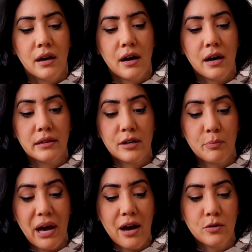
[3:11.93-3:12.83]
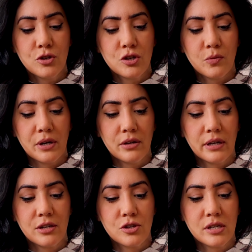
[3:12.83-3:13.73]
a uh, little pouch where you
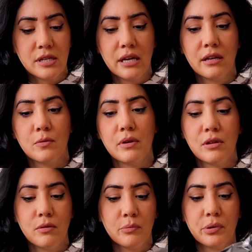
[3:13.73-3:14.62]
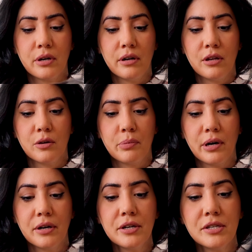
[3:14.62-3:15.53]
can just take it with you and put it in your
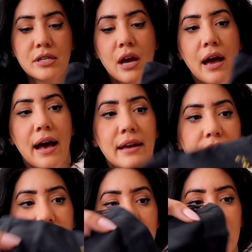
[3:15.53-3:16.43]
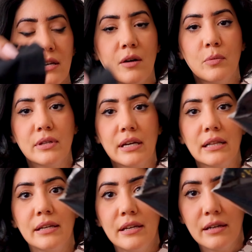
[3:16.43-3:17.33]
purse. And it does come with a
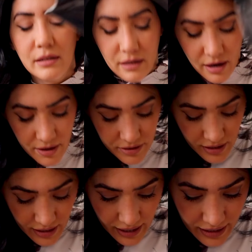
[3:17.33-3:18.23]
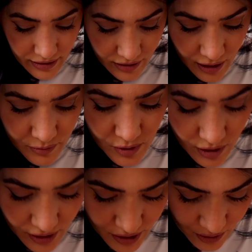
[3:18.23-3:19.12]
cleaning cloth. And it comes
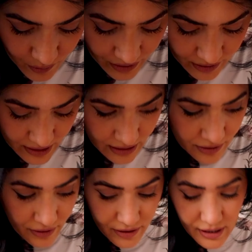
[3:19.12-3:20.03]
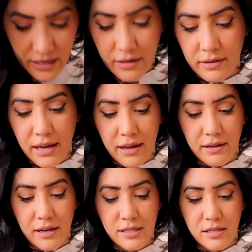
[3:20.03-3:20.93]
also with this little thing that
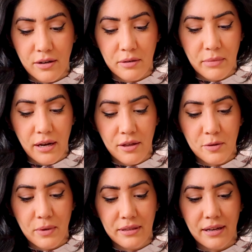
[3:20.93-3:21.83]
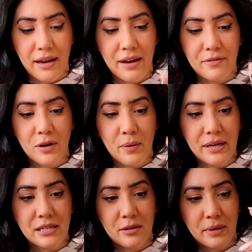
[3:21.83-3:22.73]
I saw in my other one that I have no
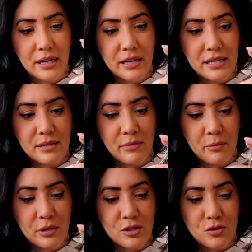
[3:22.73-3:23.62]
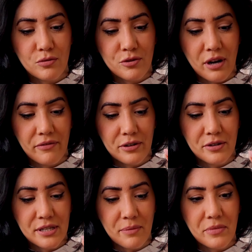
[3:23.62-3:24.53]
idea what it is. It might be a screwdriver
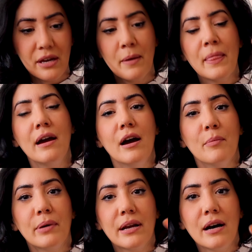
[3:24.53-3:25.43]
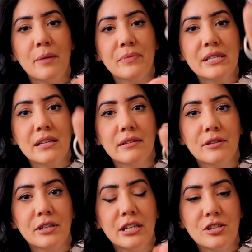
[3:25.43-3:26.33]
or something. But um, it's a
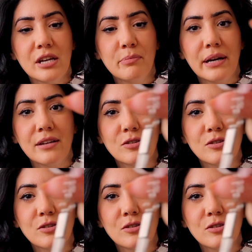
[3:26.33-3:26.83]
little keychain, but I